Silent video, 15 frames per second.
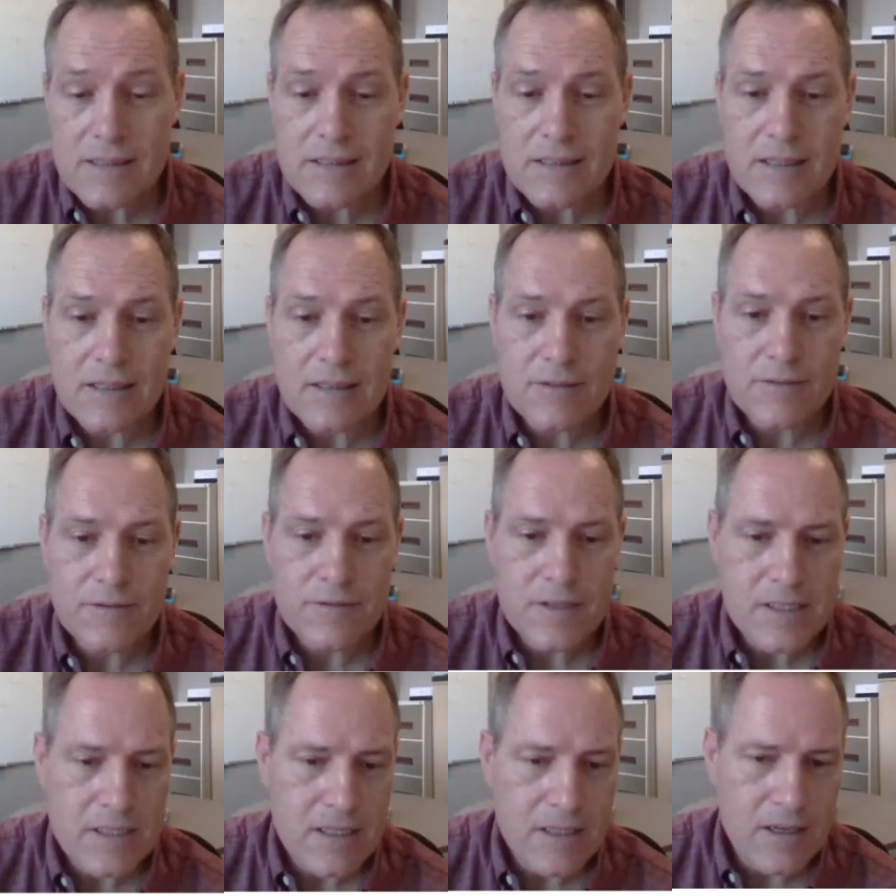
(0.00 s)
the
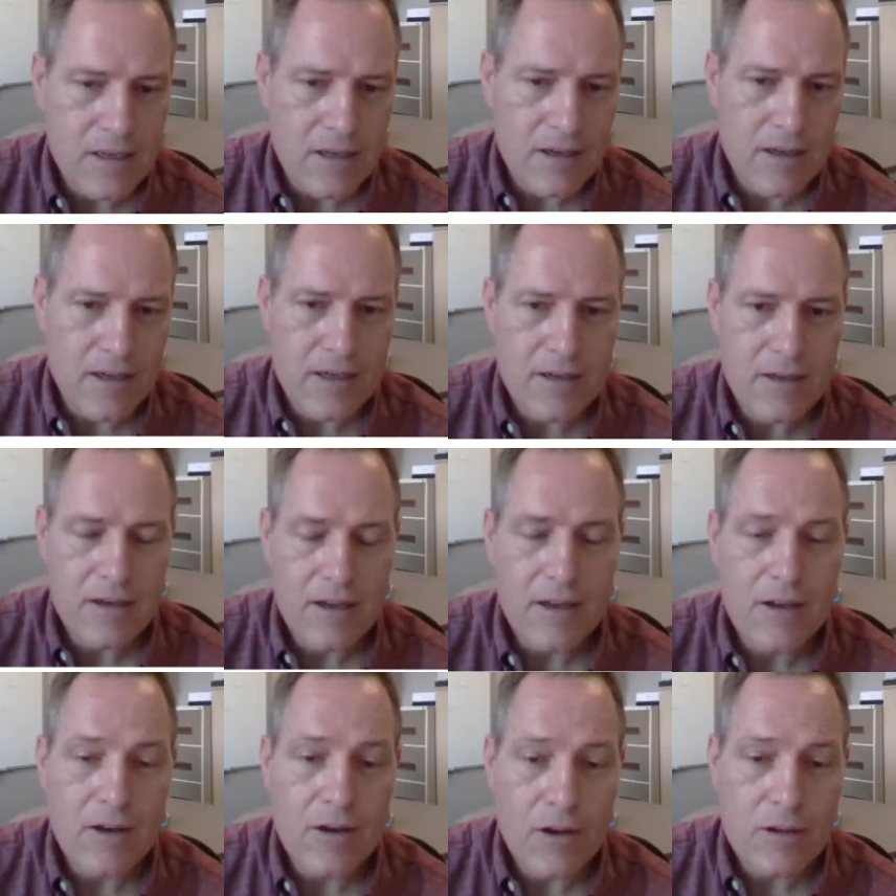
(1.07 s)
fishing line
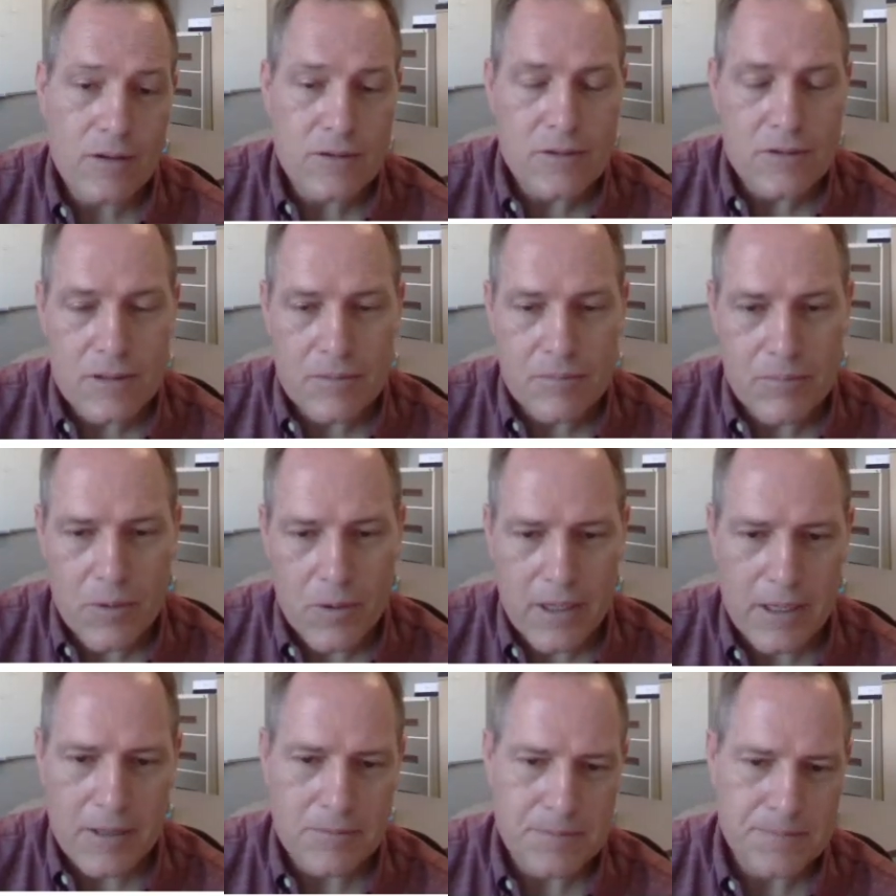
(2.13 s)
onto the
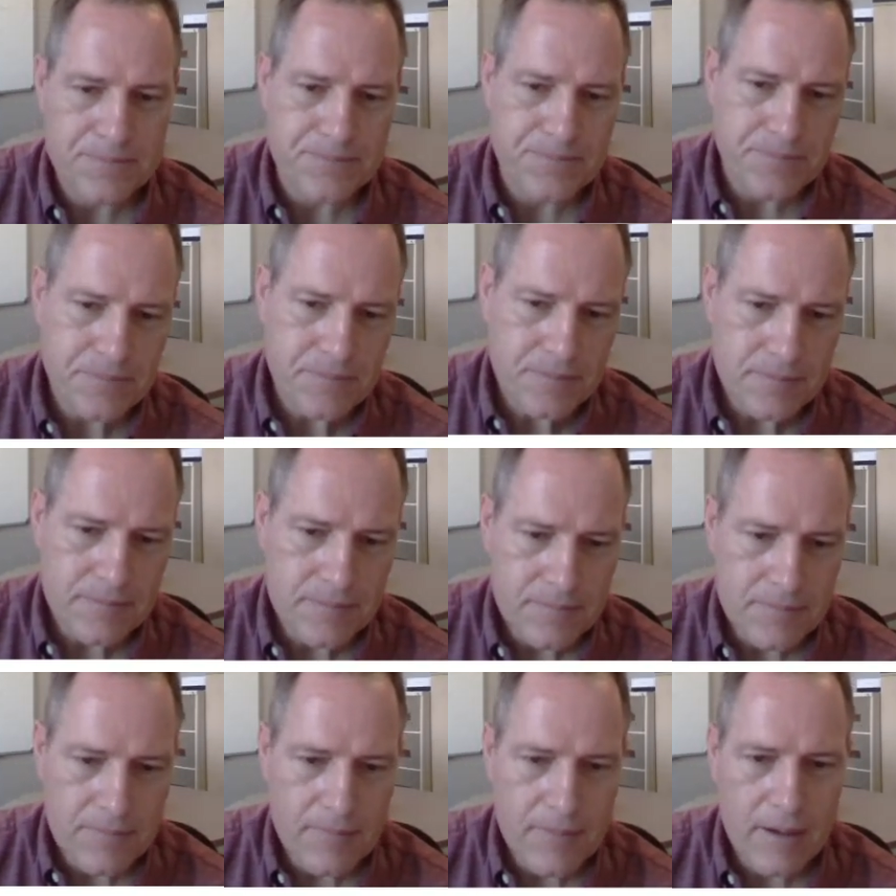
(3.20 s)
pulley.
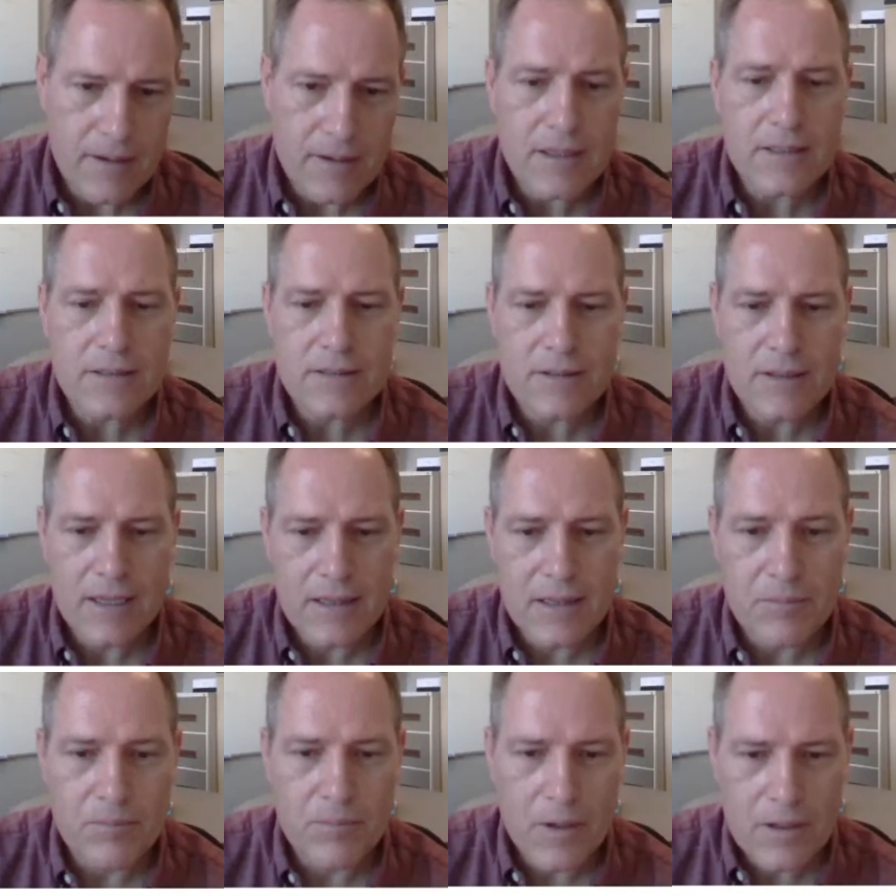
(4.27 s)
Okay, so at the
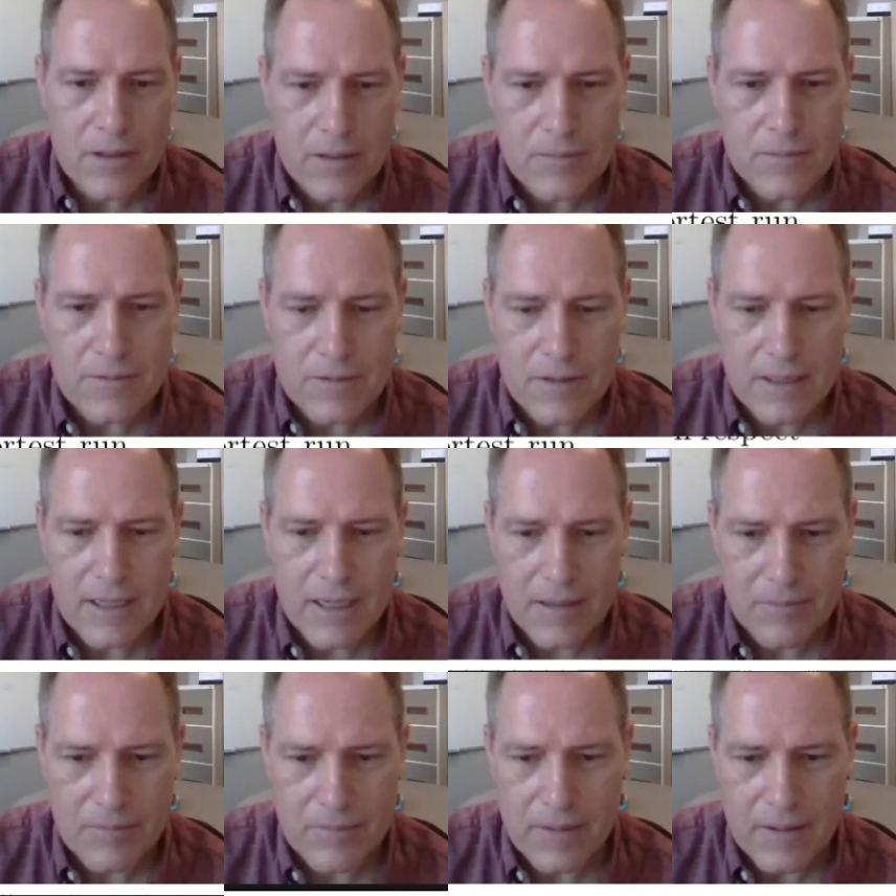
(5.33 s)
bottom of the
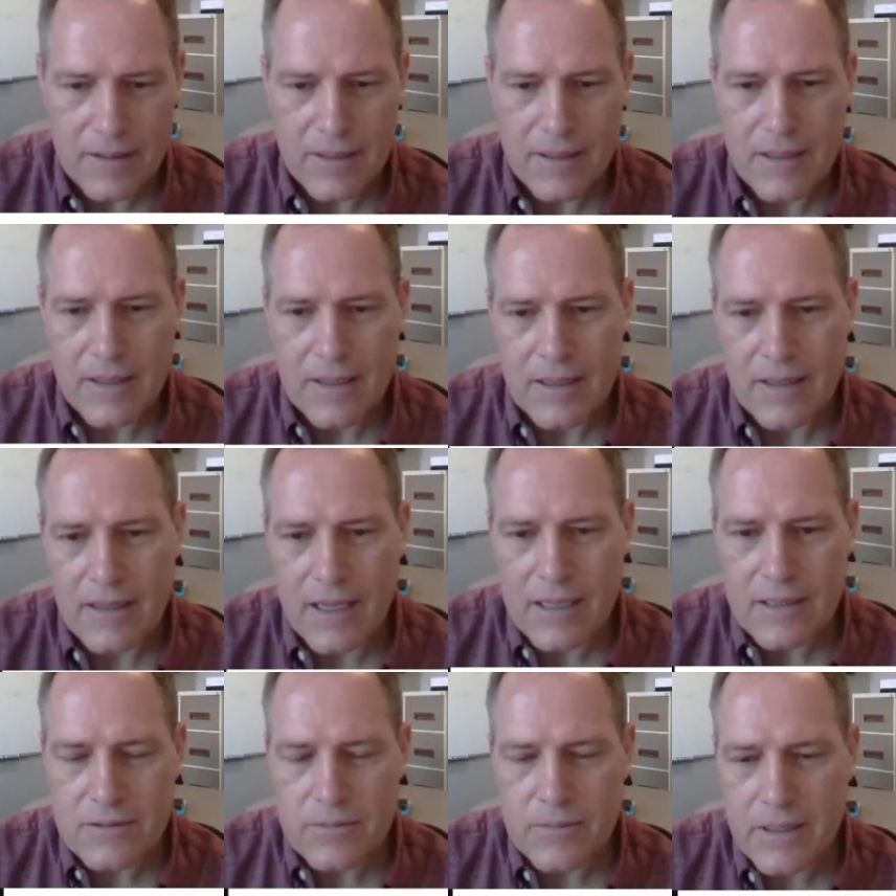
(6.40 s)
ramp,
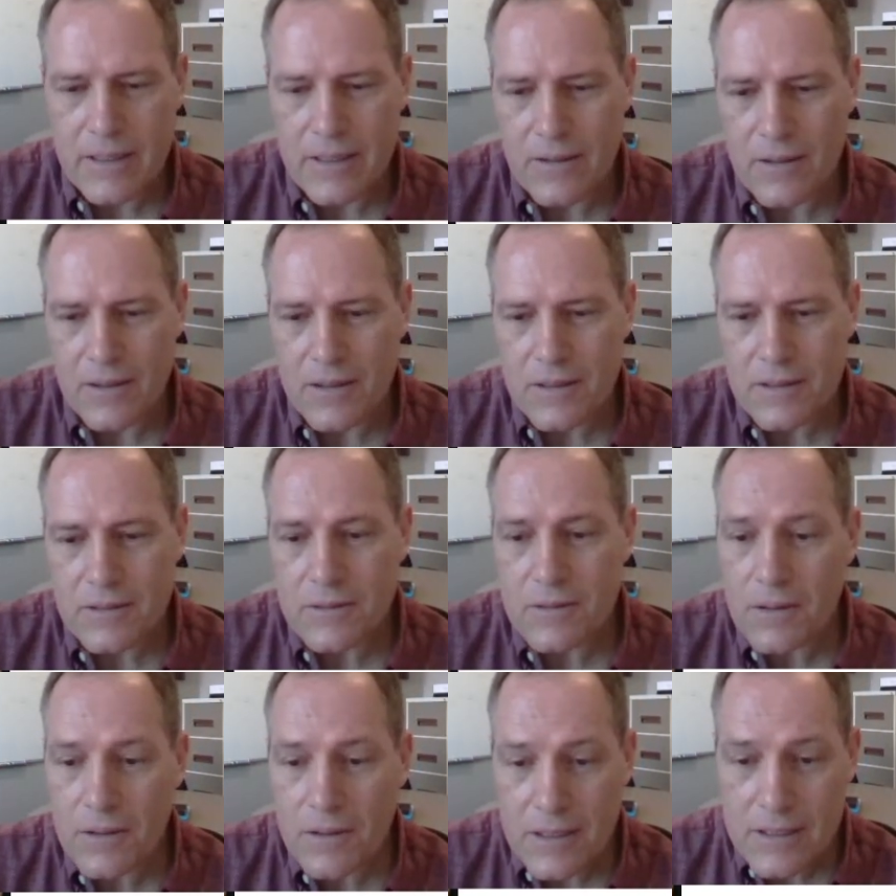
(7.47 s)
that's where there are
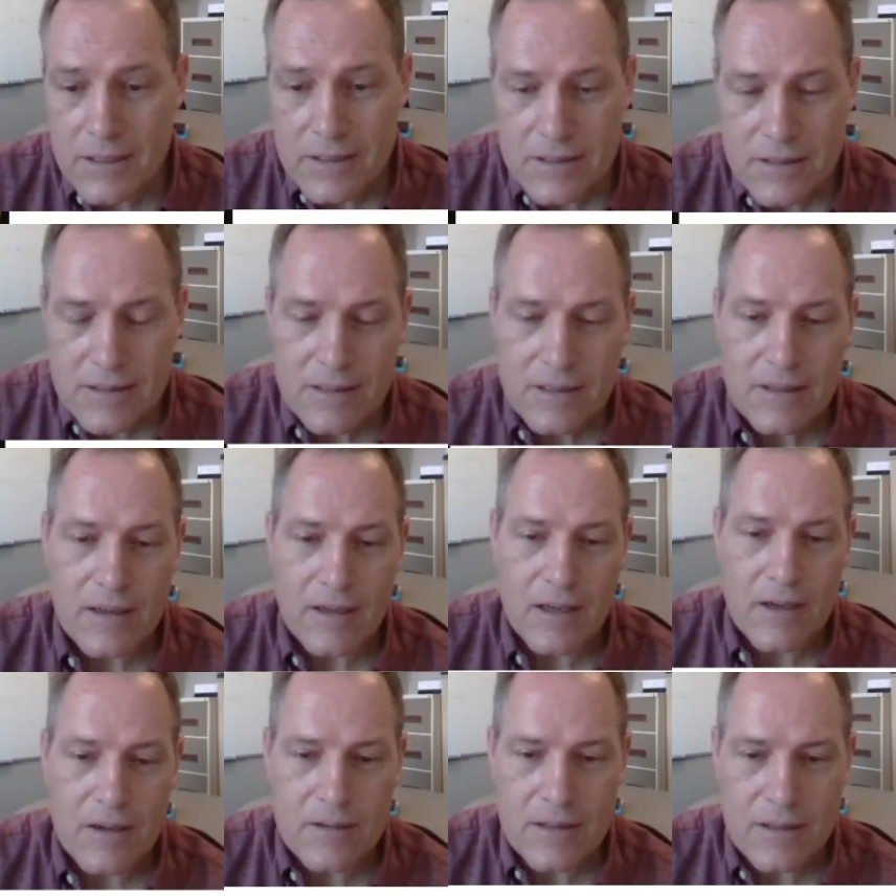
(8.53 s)
trolleys
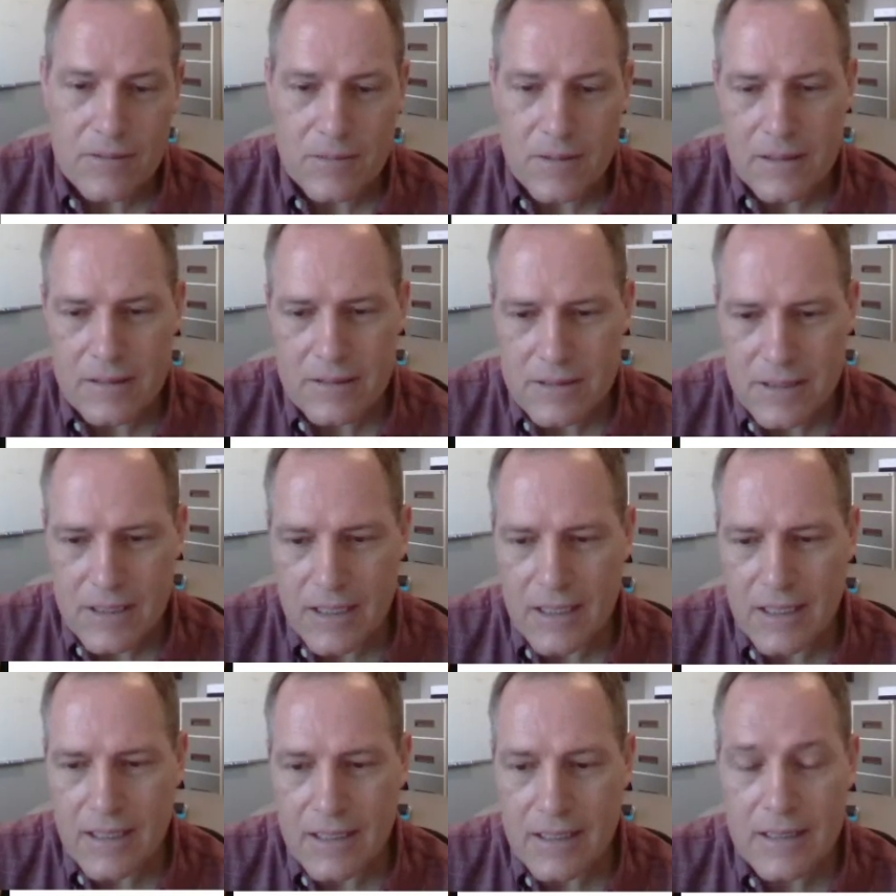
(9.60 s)
loaded with
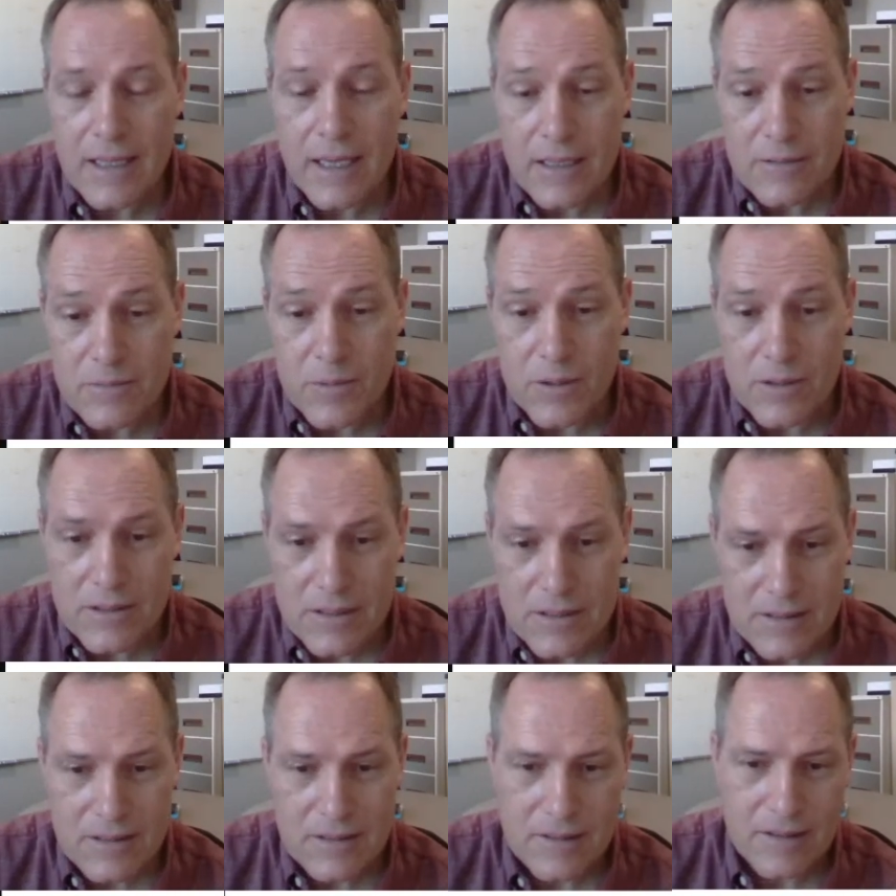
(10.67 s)
Shigley
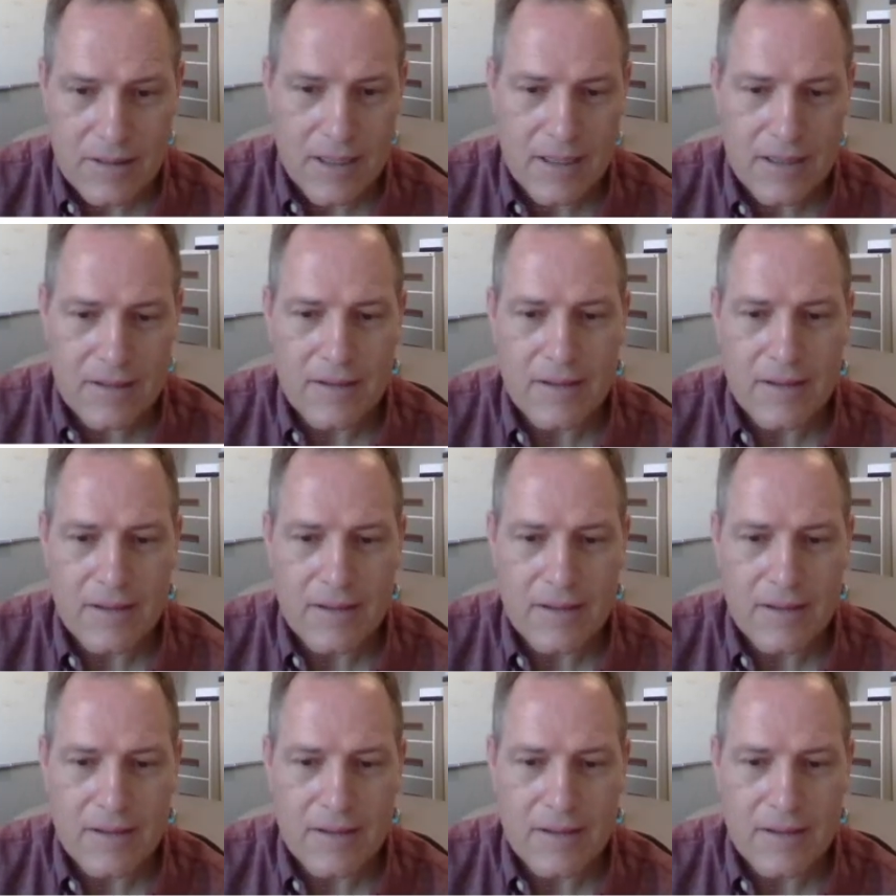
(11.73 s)
textbooks. Okay,